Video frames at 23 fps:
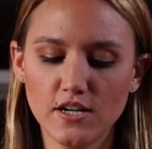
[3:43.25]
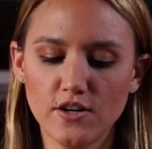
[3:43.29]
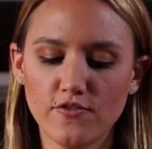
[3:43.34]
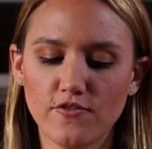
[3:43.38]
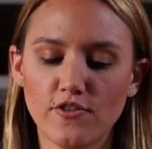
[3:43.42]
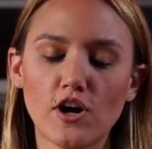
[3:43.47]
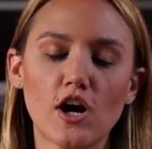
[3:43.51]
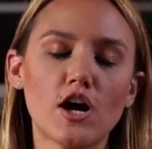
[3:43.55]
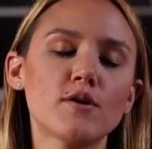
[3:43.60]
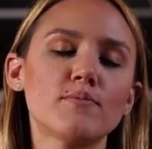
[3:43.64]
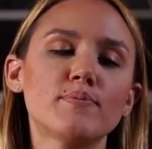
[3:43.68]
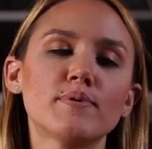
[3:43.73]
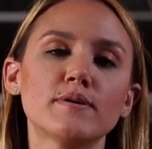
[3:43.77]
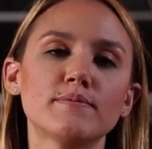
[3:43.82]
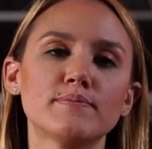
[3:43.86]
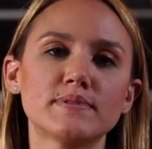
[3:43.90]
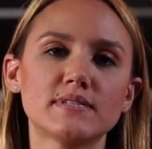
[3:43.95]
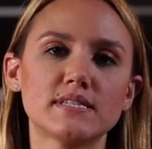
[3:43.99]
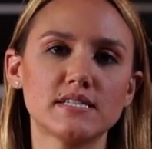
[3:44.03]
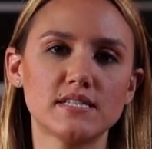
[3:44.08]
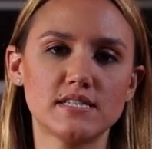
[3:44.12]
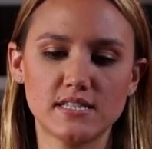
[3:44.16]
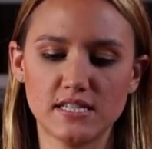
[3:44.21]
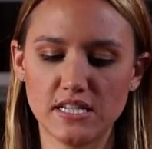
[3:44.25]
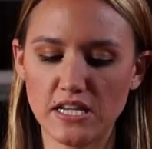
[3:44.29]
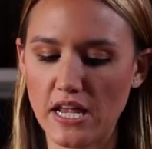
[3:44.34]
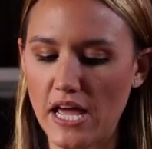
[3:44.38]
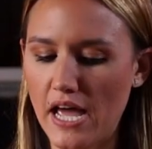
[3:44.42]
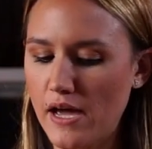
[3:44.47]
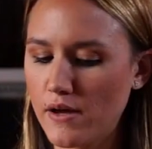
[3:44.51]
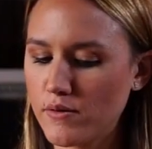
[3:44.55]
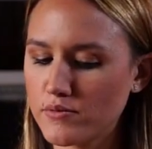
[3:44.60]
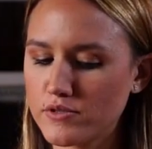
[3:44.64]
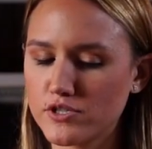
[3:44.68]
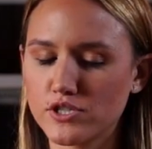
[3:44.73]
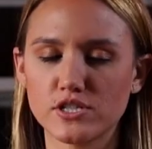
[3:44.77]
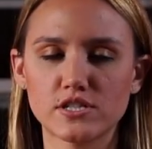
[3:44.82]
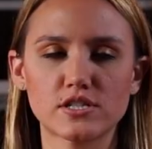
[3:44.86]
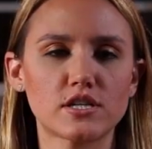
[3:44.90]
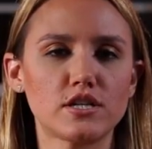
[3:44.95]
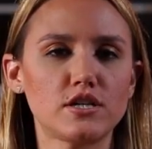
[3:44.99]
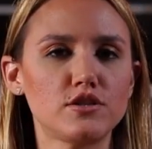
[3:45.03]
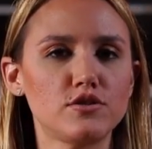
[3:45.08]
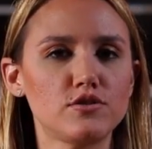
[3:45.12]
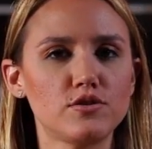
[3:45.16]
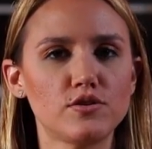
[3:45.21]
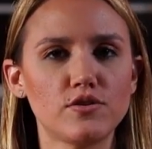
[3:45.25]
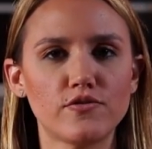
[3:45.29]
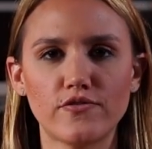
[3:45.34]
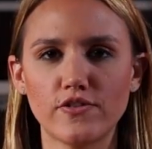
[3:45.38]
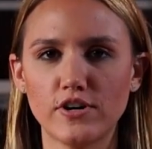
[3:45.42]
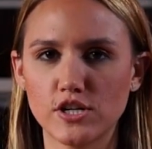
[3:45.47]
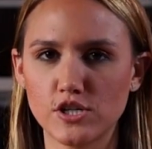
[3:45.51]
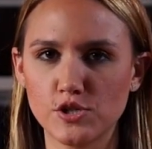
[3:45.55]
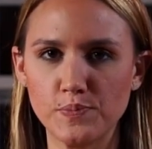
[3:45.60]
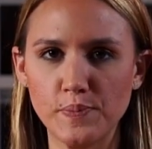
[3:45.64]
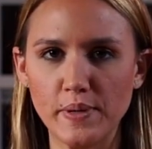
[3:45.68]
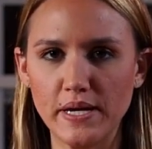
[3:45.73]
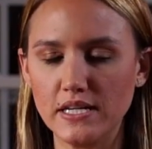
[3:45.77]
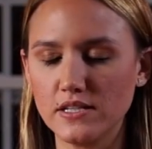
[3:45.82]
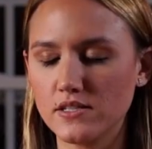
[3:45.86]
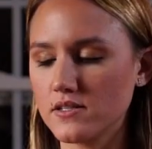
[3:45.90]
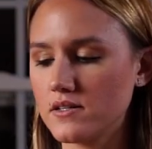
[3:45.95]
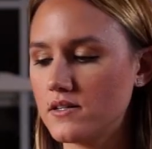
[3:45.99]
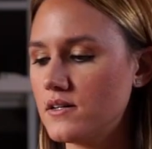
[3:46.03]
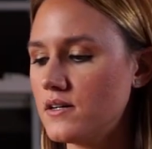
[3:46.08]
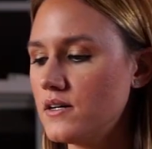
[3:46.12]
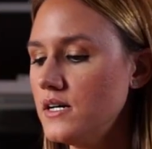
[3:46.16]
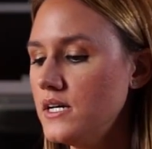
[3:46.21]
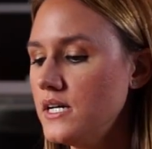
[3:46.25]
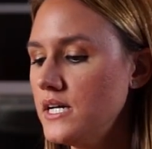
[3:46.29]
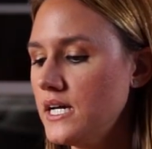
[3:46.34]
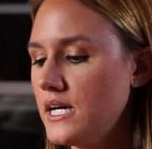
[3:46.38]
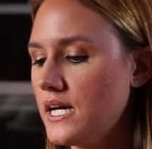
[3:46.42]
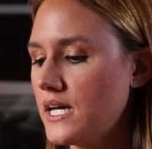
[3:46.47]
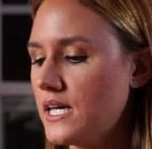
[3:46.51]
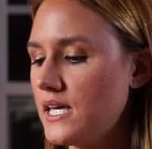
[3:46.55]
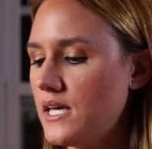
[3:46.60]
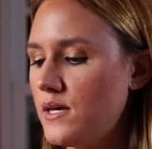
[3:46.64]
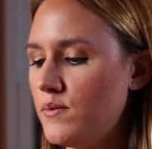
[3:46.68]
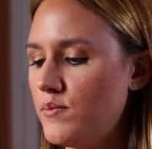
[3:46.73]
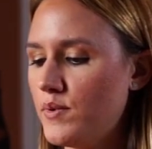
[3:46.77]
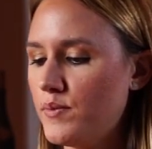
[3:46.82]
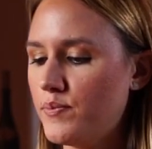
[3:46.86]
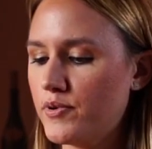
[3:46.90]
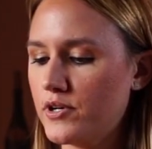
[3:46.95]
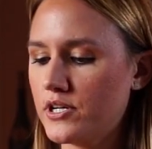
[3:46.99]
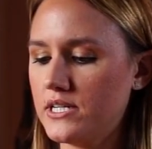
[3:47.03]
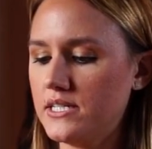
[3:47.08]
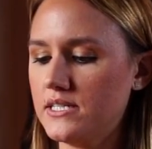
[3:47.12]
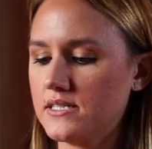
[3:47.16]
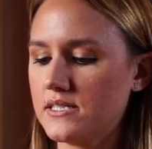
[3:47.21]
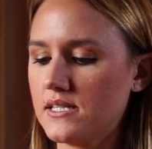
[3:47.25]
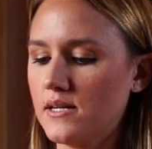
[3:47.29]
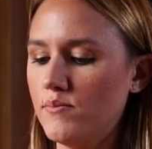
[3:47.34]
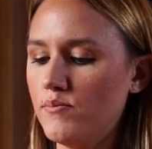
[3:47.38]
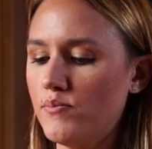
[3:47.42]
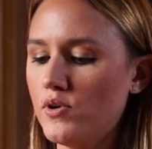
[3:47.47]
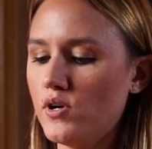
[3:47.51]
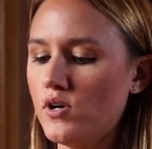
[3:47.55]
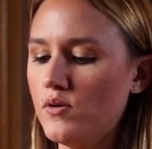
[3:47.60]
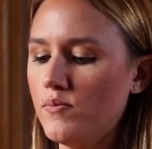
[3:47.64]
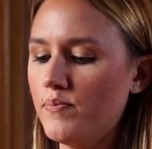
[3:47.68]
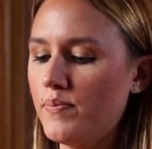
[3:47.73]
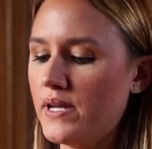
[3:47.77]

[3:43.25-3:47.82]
For our purposes today, we're just going to do the fresh basil and keep it pretty simple.